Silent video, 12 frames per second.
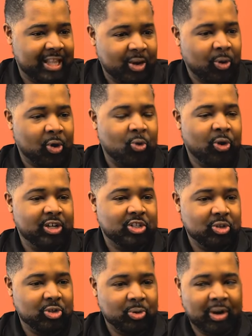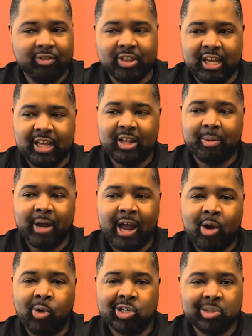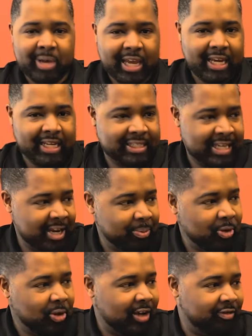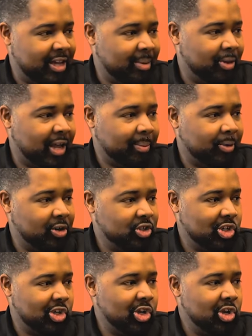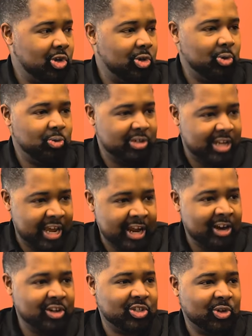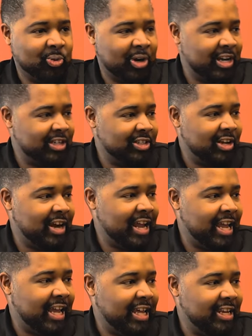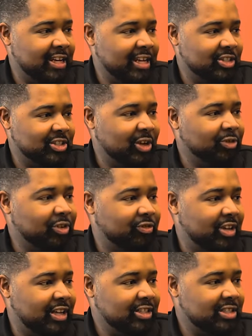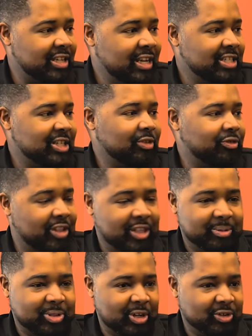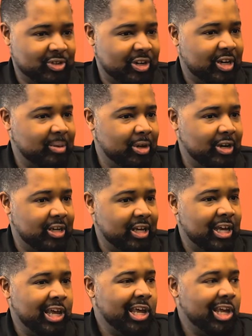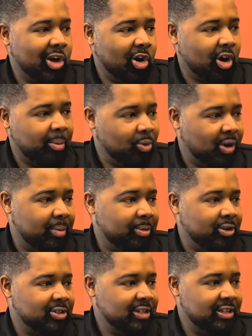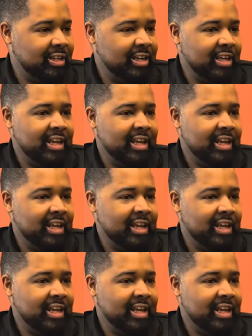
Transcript: They were going to do everything in their power to make an example of that black person mm-hmm. who dared to raise their hand in self-defense to defend themselves and their community and harm a white person.